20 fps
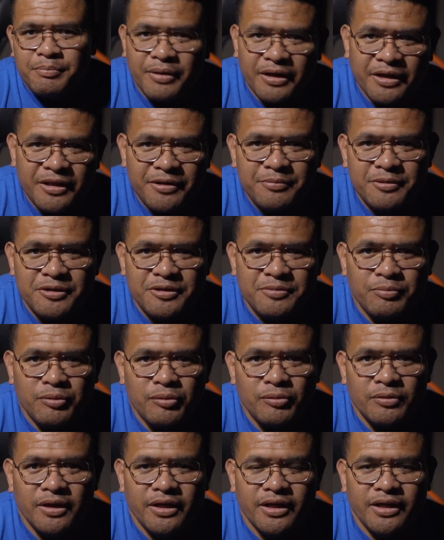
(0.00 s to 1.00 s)
My name is
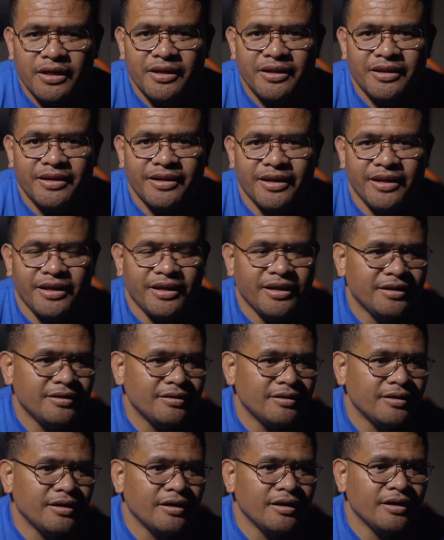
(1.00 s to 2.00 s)
Pule
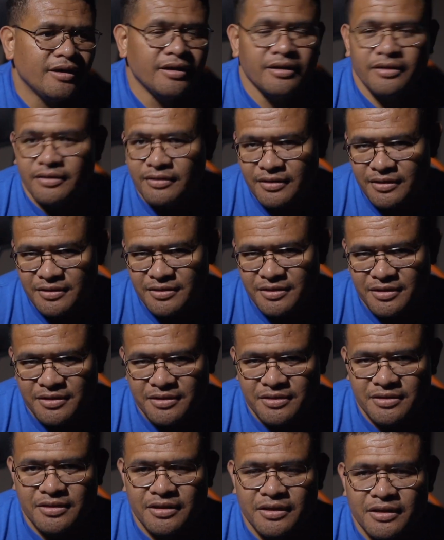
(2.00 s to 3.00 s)
and uh, this
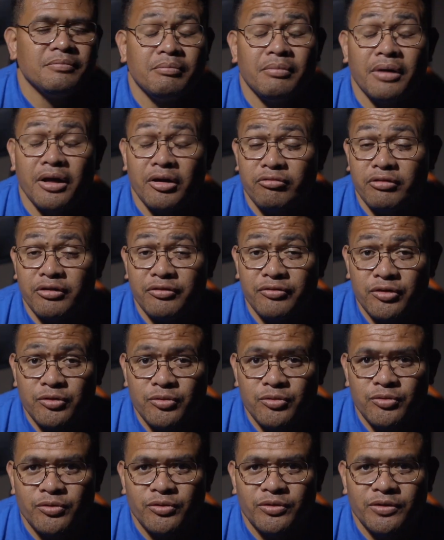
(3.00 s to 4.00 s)
is my
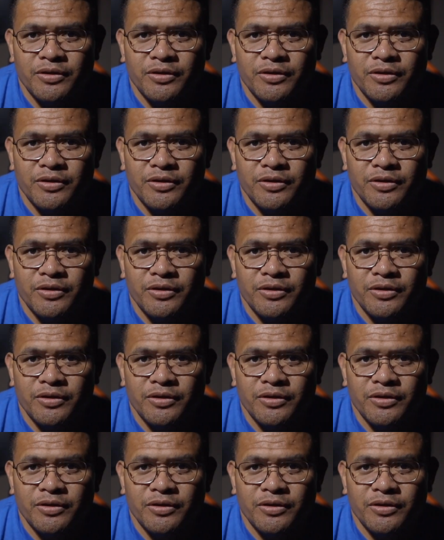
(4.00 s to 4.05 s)
review